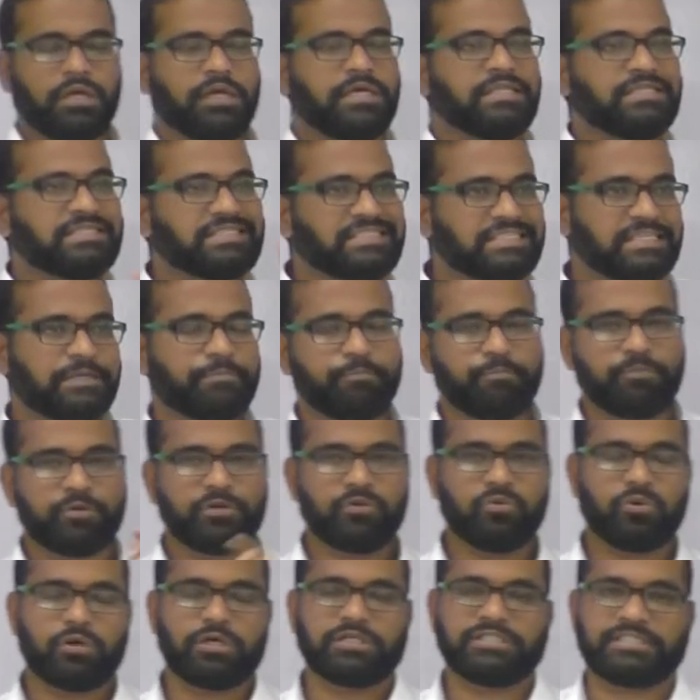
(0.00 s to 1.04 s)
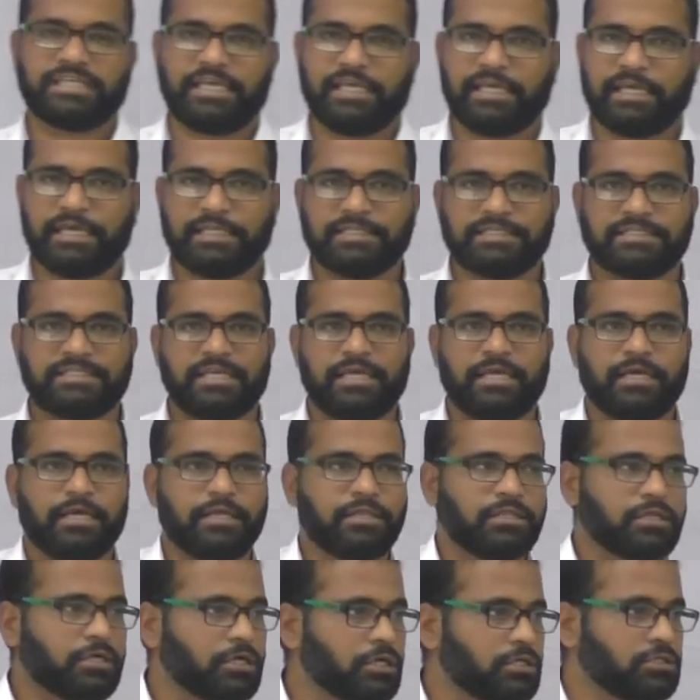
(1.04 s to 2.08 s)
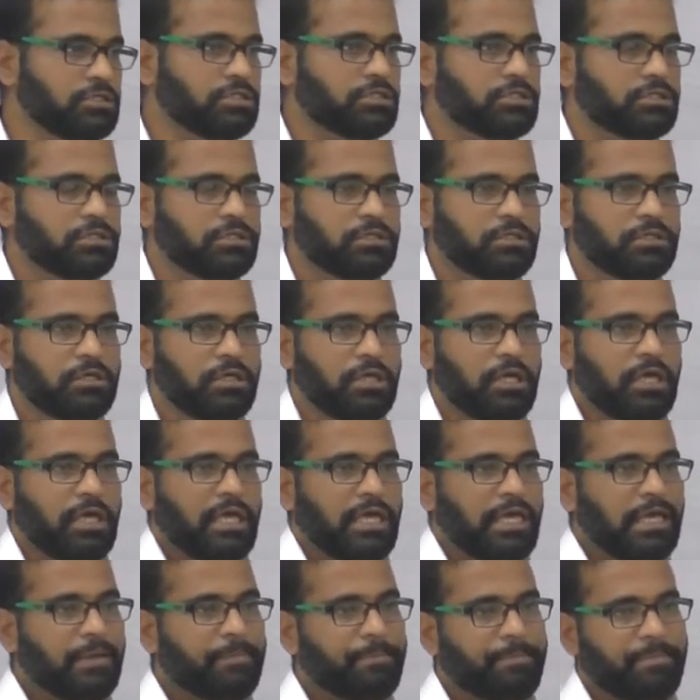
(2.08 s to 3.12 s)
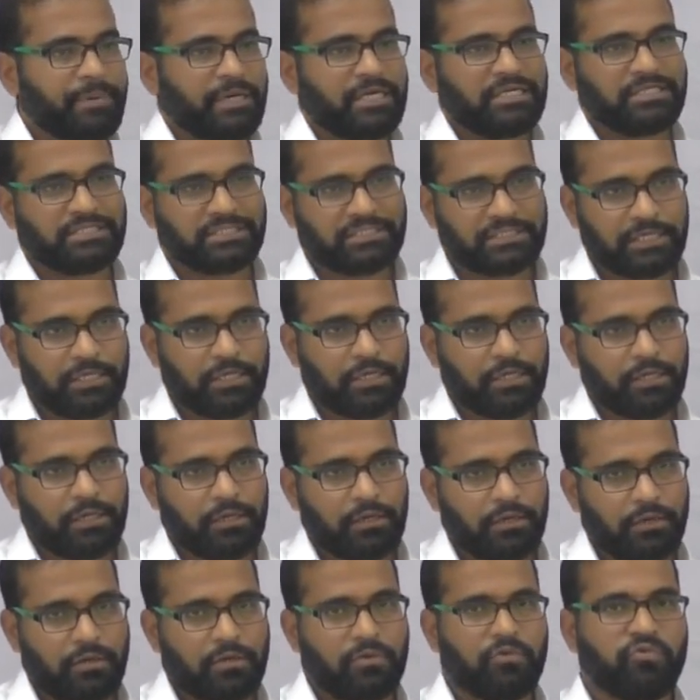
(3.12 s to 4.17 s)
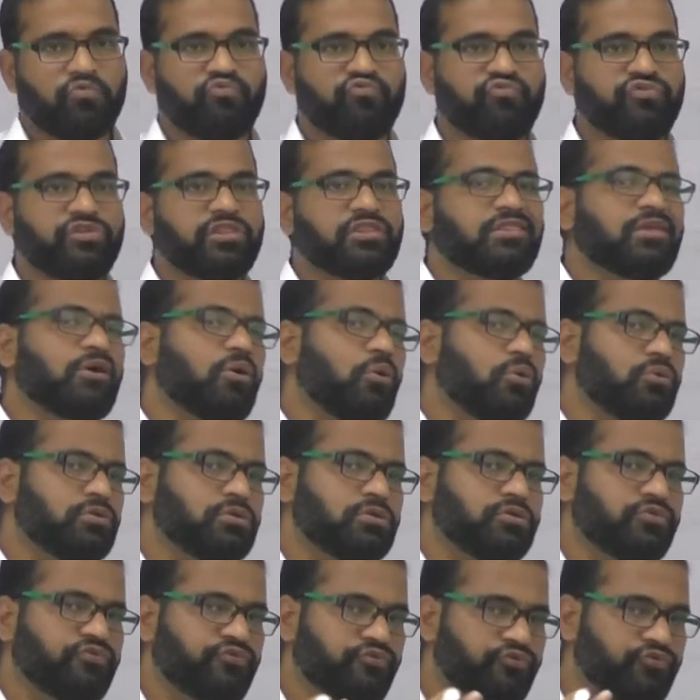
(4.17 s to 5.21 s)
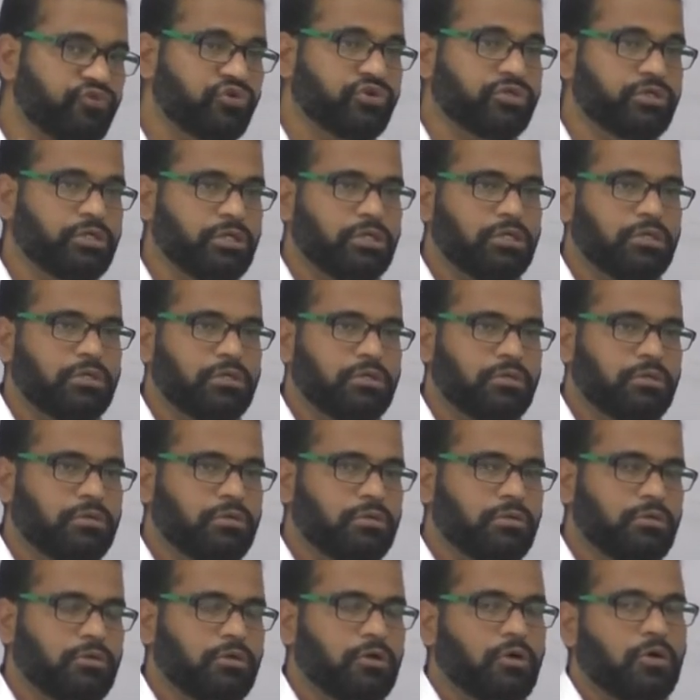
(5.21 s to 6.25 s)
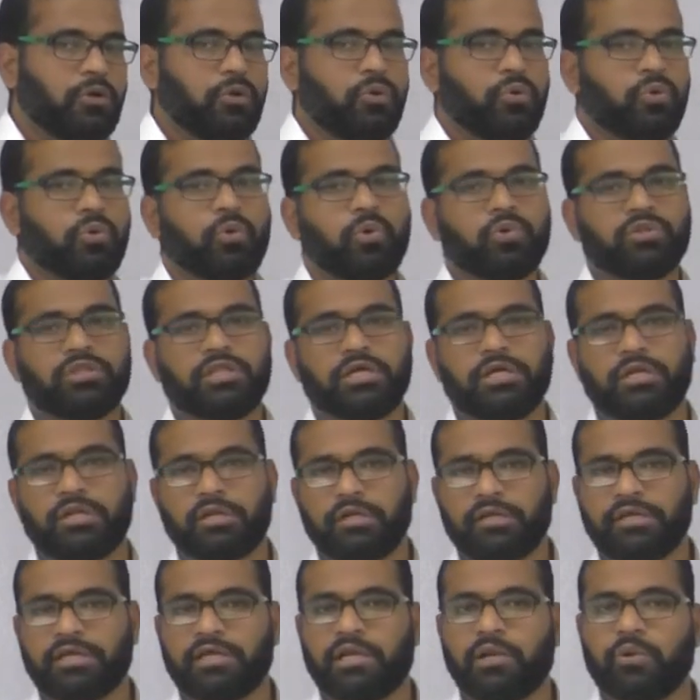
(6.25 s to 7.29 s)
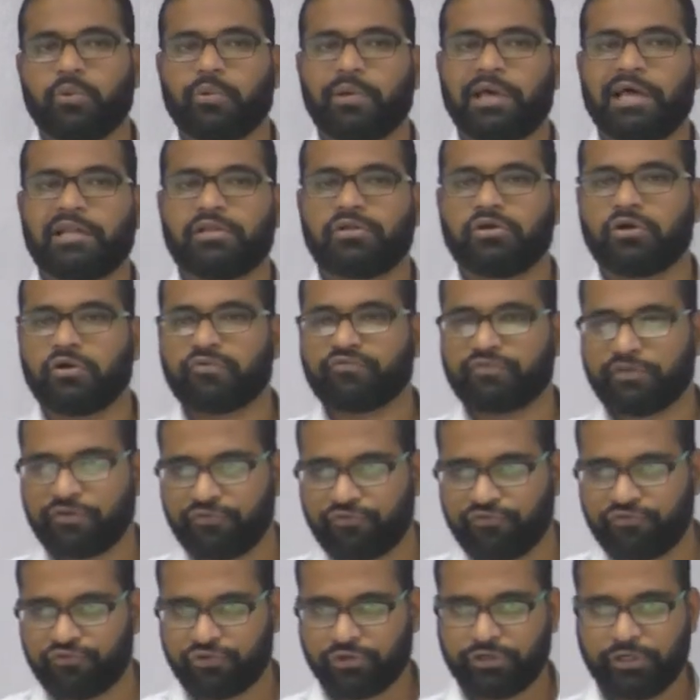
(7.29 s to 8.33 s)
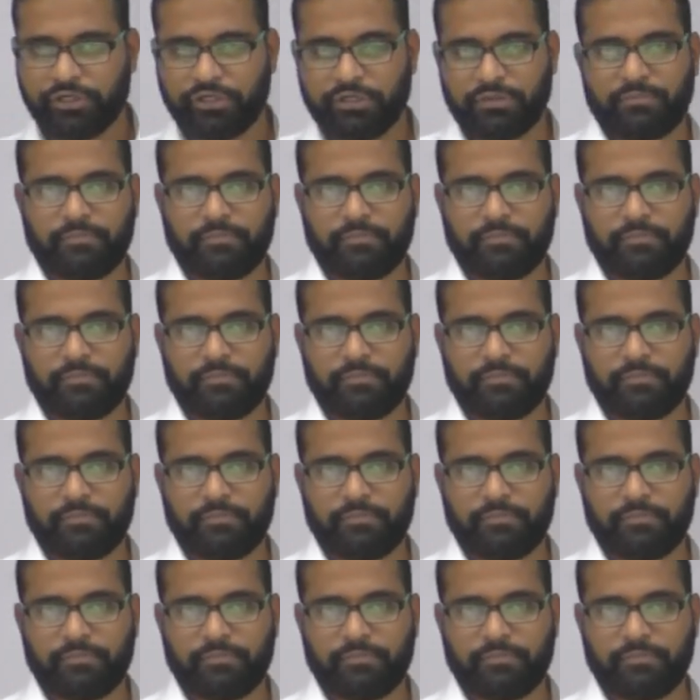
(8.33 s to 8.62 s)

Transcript: in simple words i can say that a person without food know the real value of the food